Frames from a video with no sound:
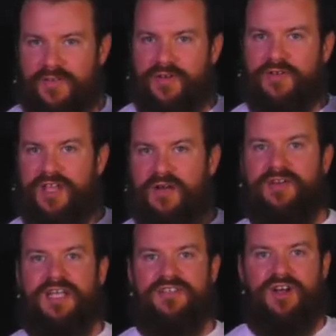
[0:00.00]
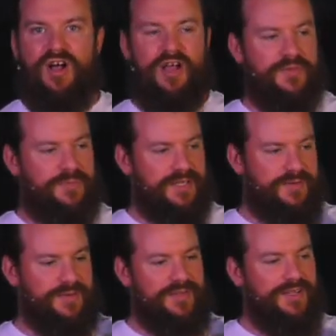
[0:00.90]
Ever notice that? Your kids all have a
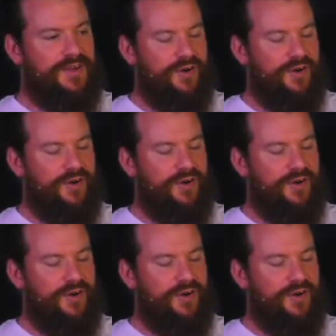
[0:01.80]
predictable